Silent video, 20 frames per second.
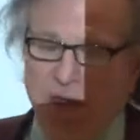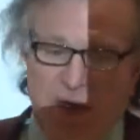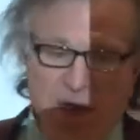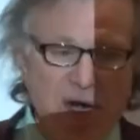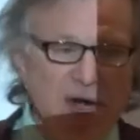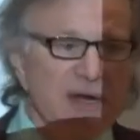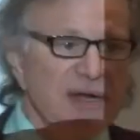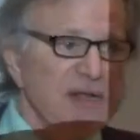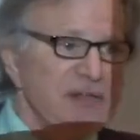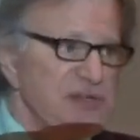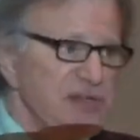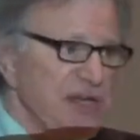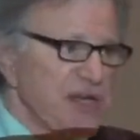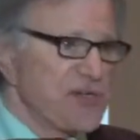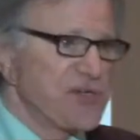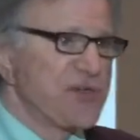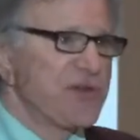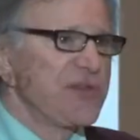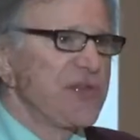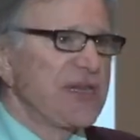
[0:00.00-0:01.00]

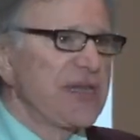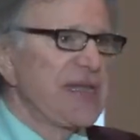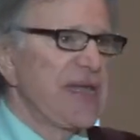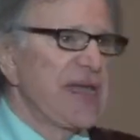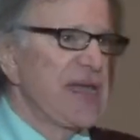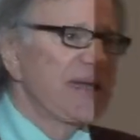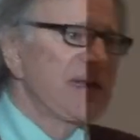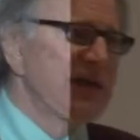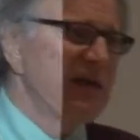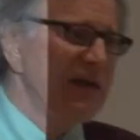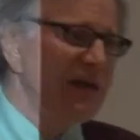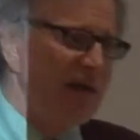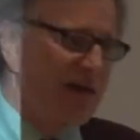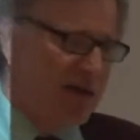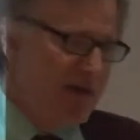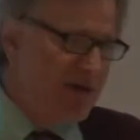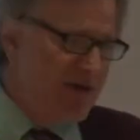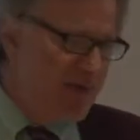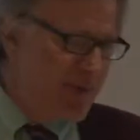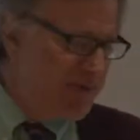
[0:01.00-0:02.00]
architecture that can't get
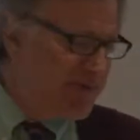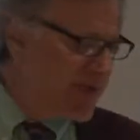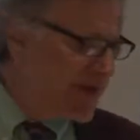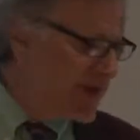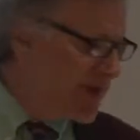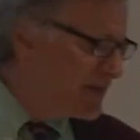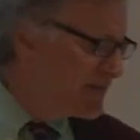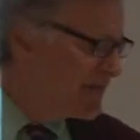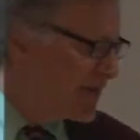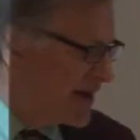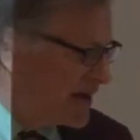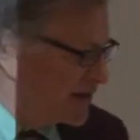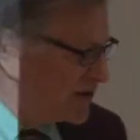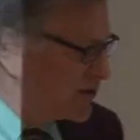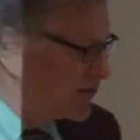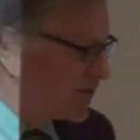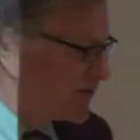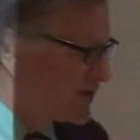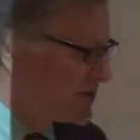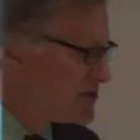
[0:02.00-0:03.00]
in to provide
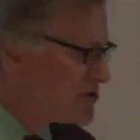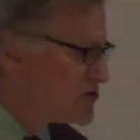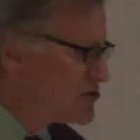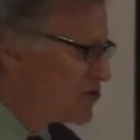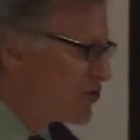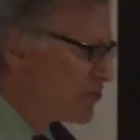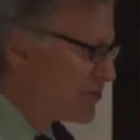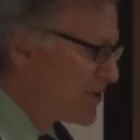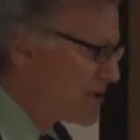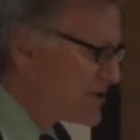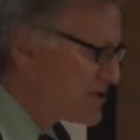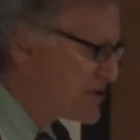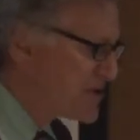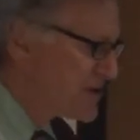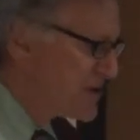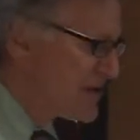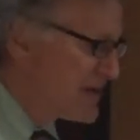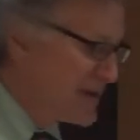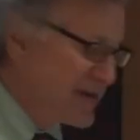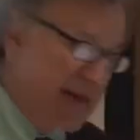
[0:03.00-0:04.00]
value for consumers,
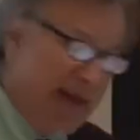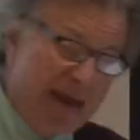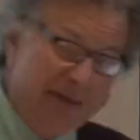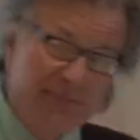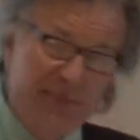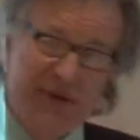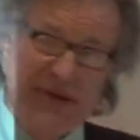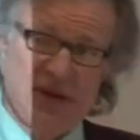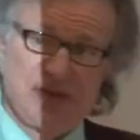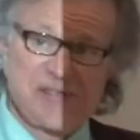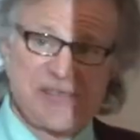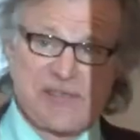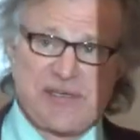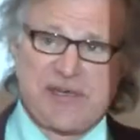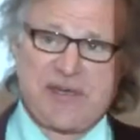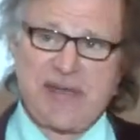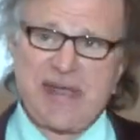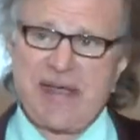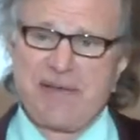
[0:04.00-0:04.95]
not because it didn't